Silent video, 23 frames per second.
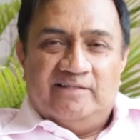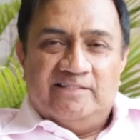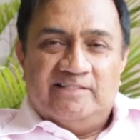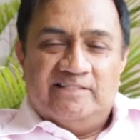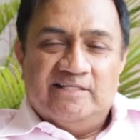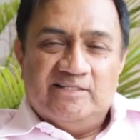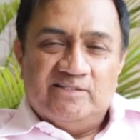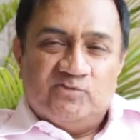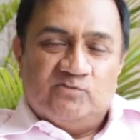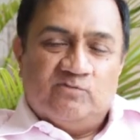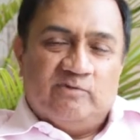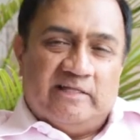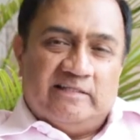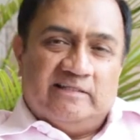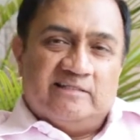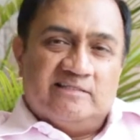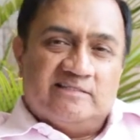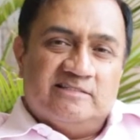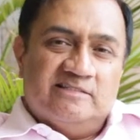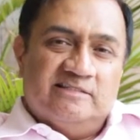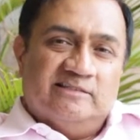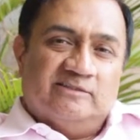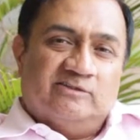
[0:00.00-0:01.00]
Just when the
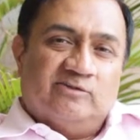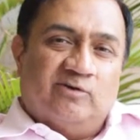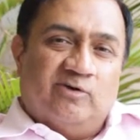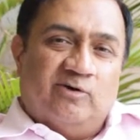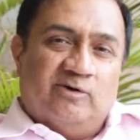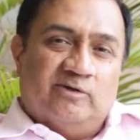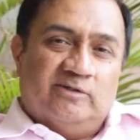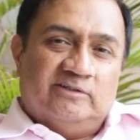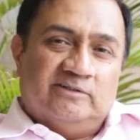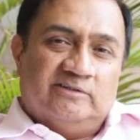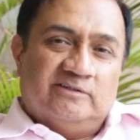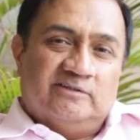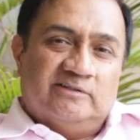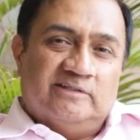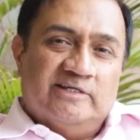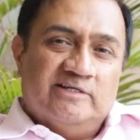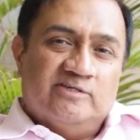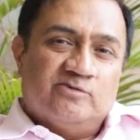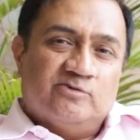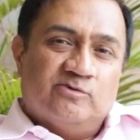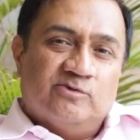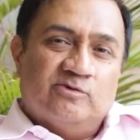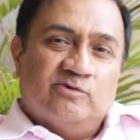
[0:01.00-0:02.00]
seed thought
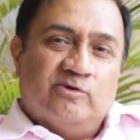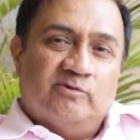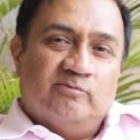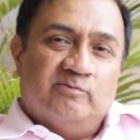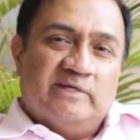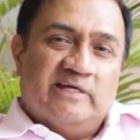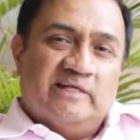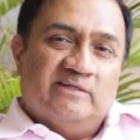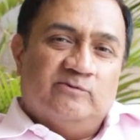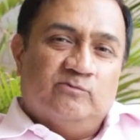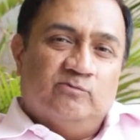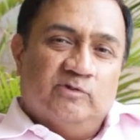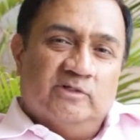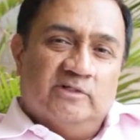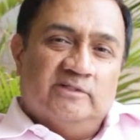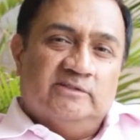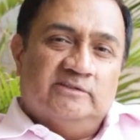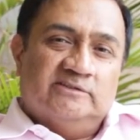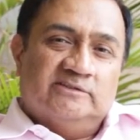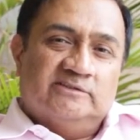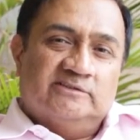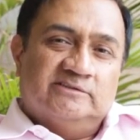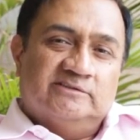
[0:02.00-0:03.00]
things could not be any
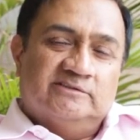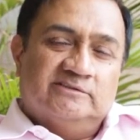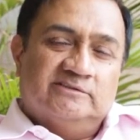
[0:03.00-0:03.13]
worse,